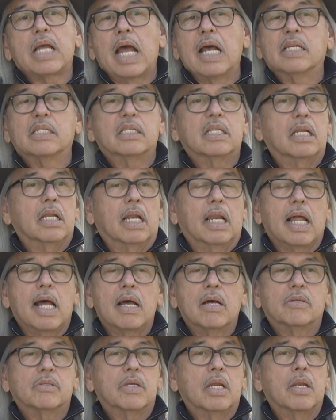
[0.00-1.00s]
as it
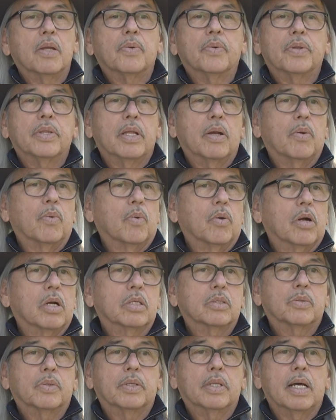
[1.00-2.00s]
allows anyone that
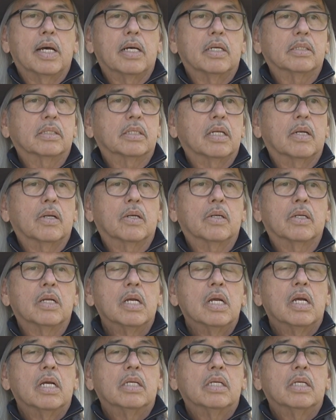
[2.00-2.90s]
works with the health center